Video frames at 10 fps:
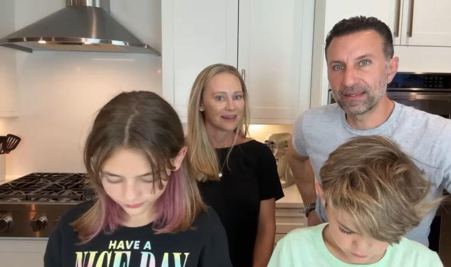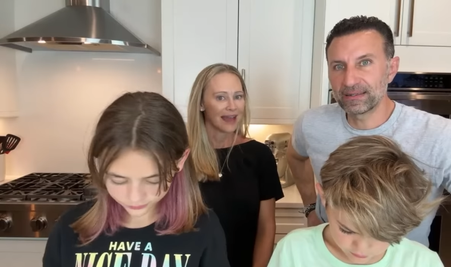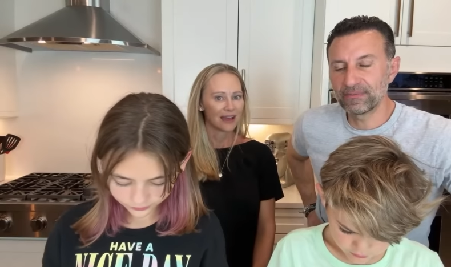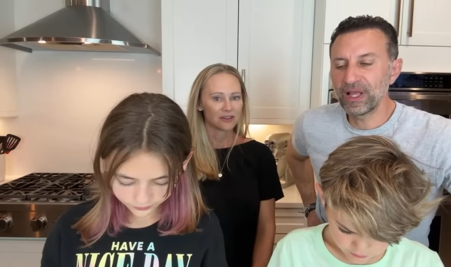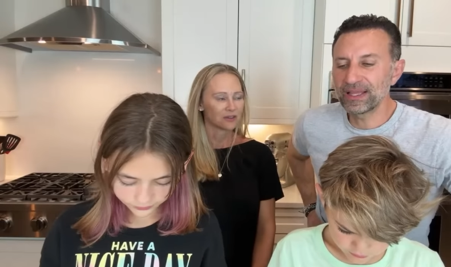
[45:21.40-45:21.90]

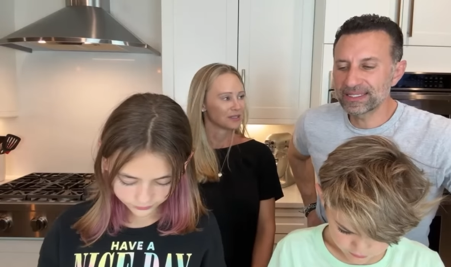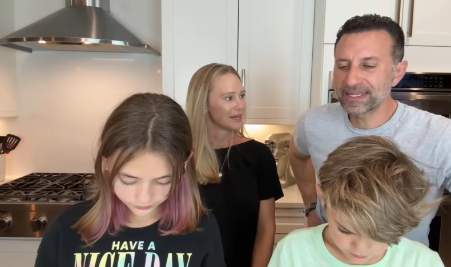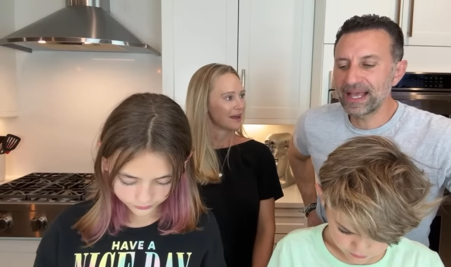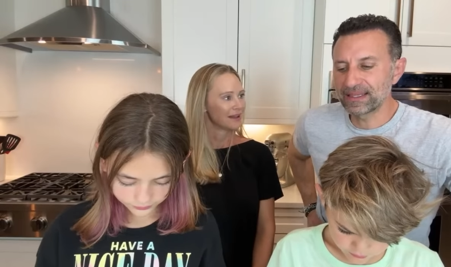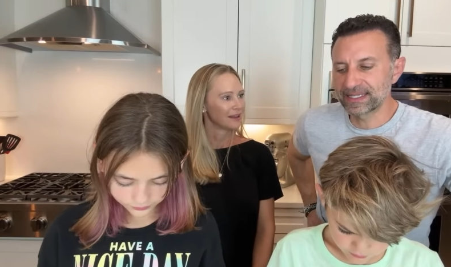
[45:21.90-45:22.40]
Speaker 1: Now well, it's
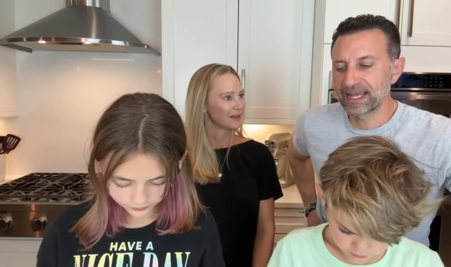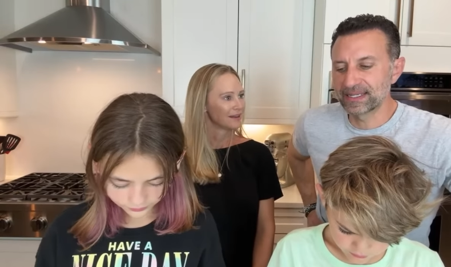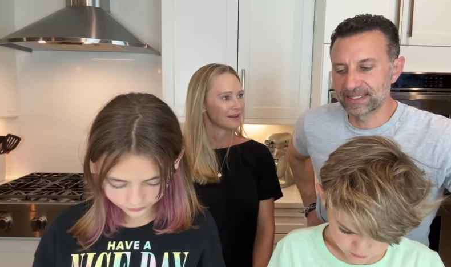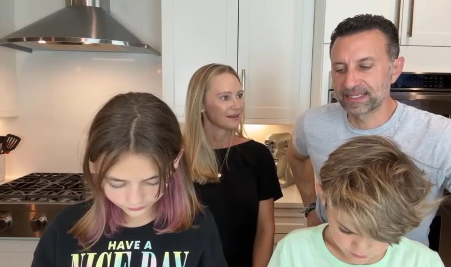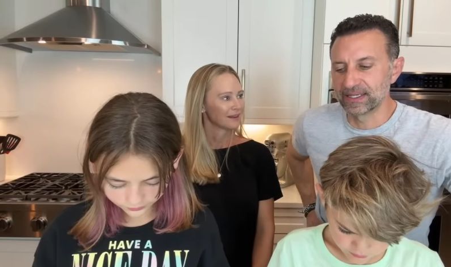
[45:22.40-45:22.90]
talent. talent
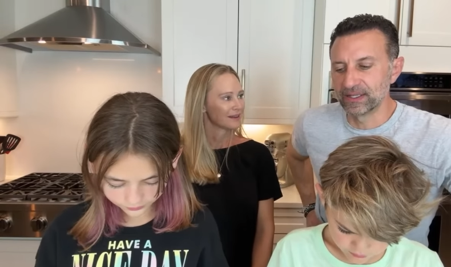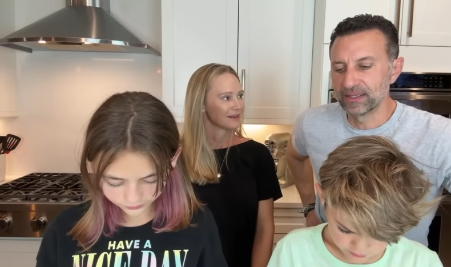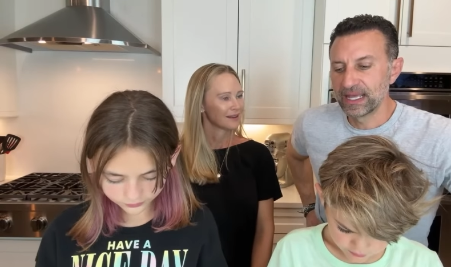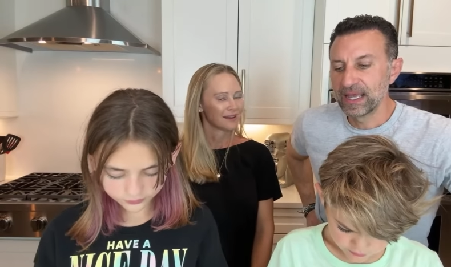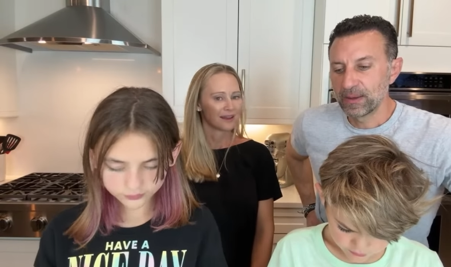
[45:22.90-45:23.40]
and it's skill
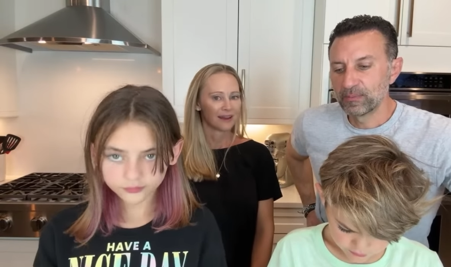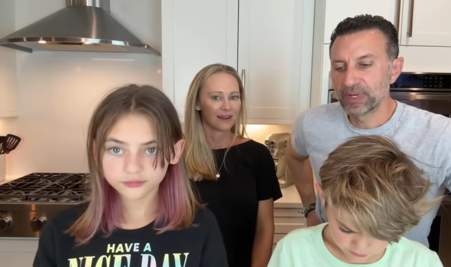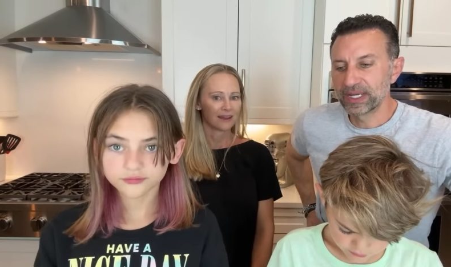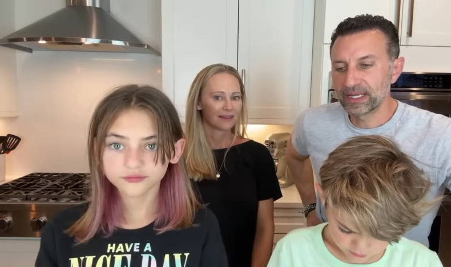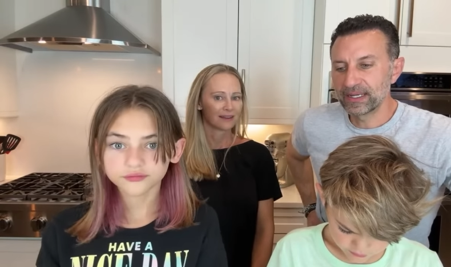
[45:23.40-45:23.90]

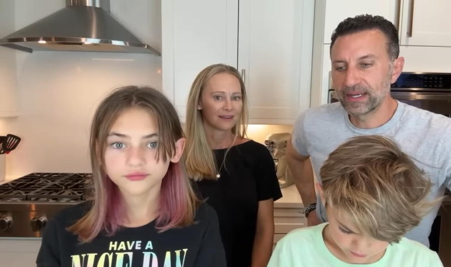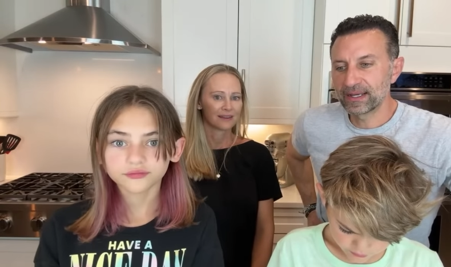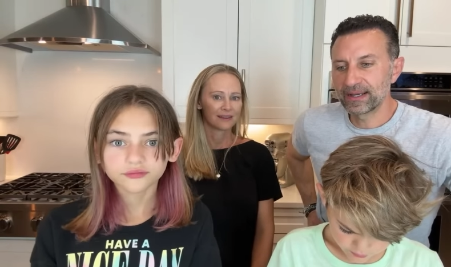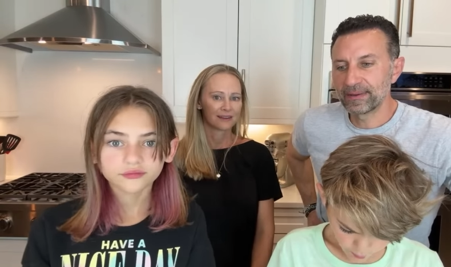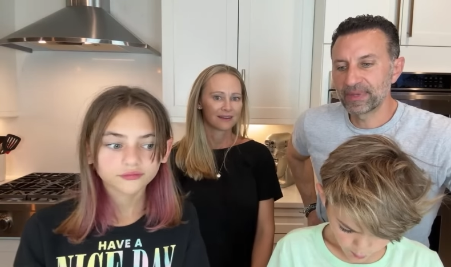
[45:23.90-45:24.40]
but
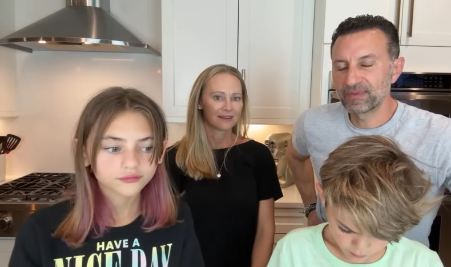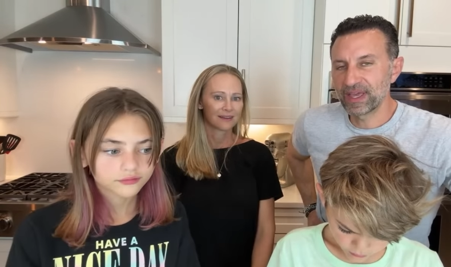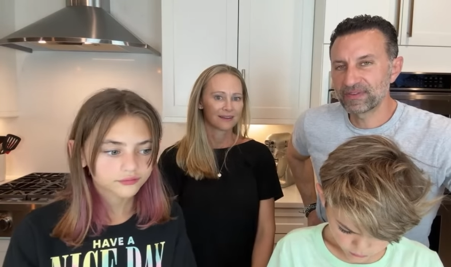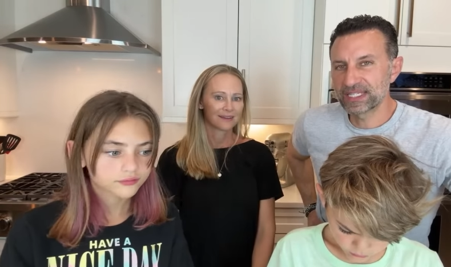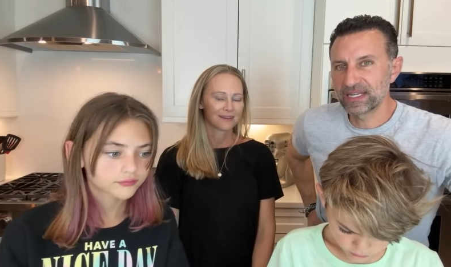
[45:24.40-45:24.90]
um, if you
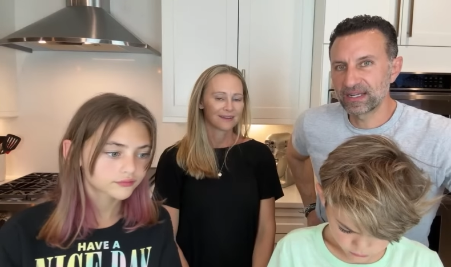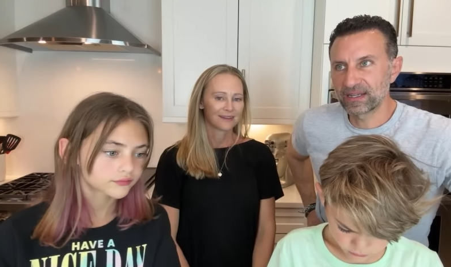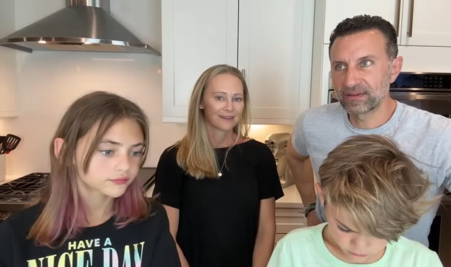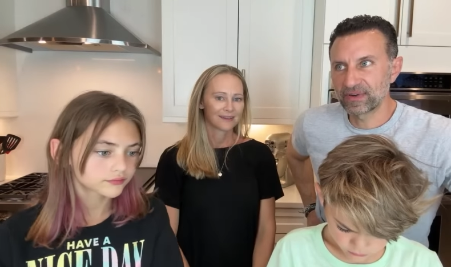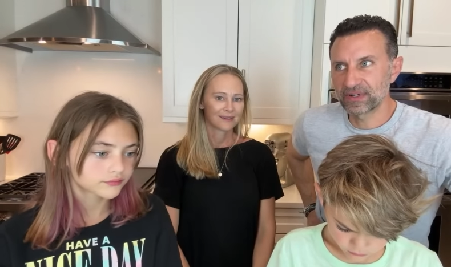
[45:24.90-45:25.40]
haven't seen
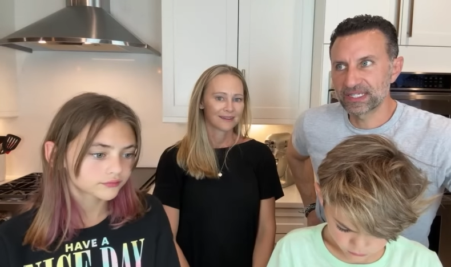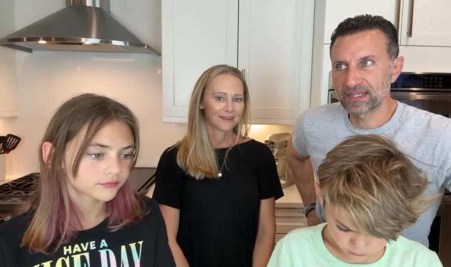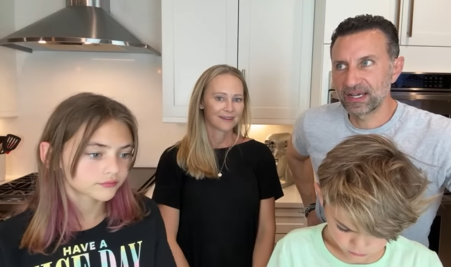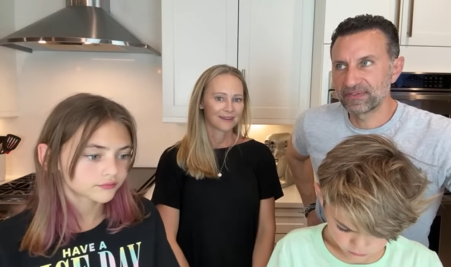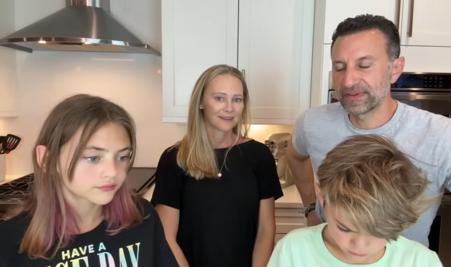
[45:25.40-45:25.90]
any of her
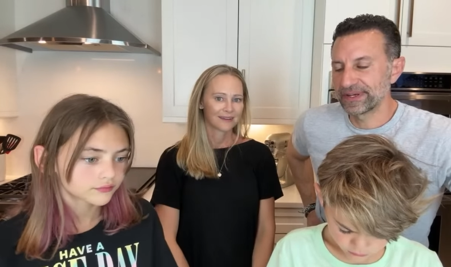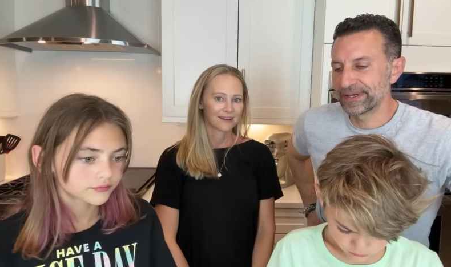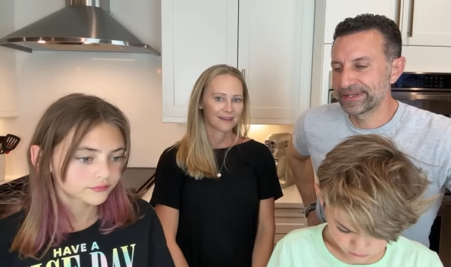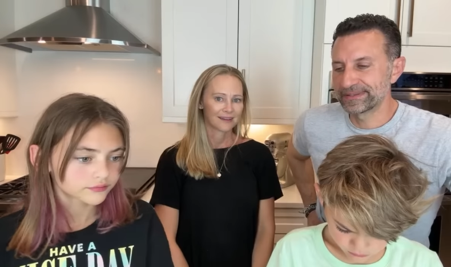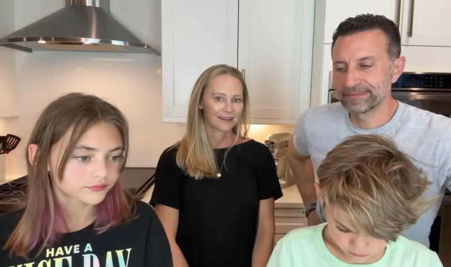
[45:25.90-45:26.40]
stuff
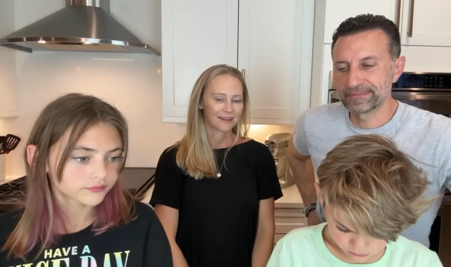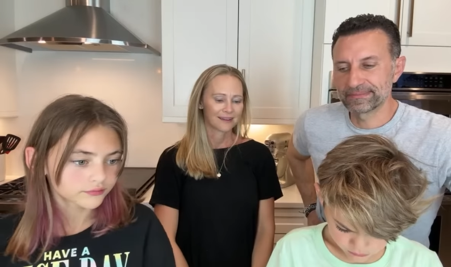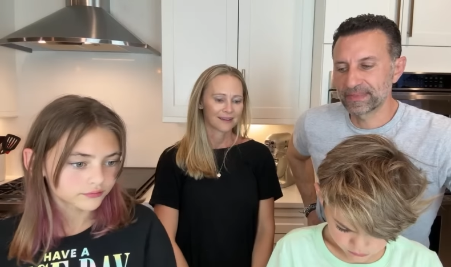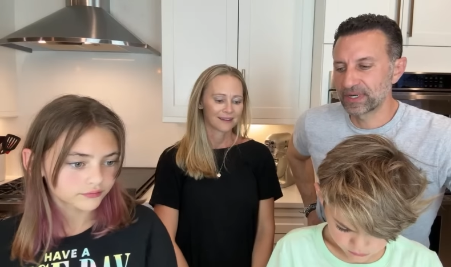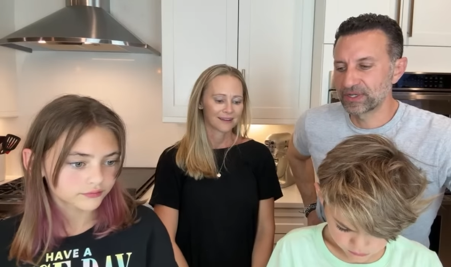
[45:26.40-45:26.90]
on
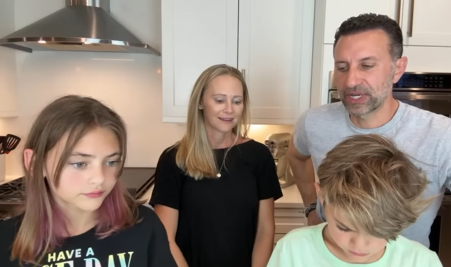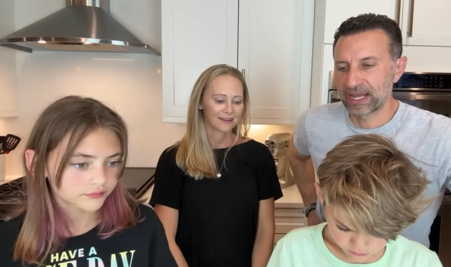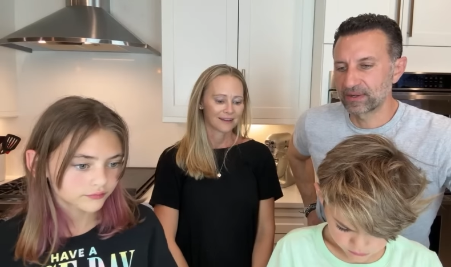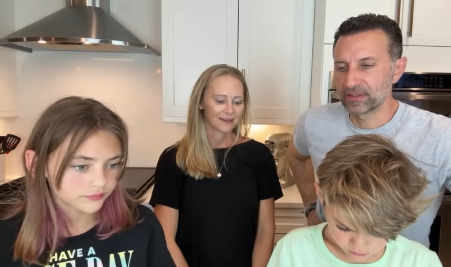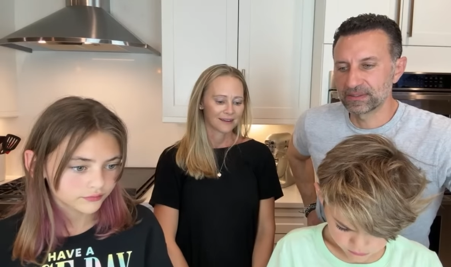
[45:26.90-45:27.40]
our
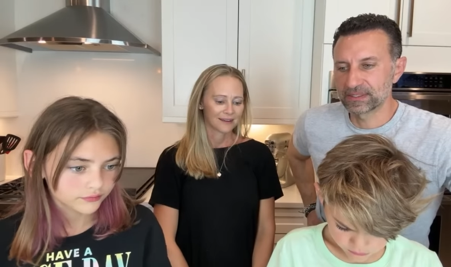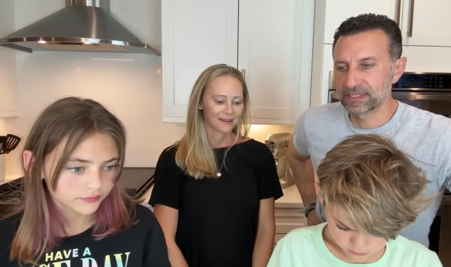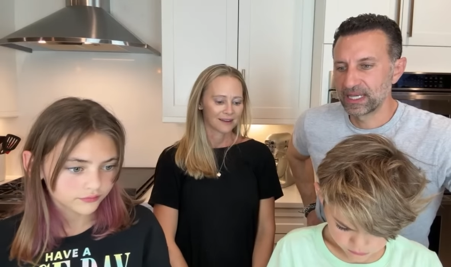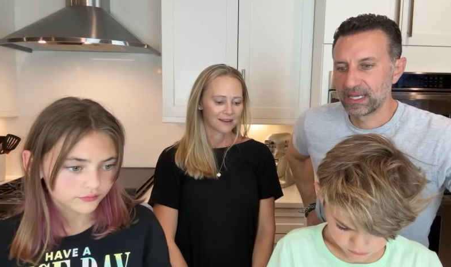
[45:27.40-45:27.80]
channels,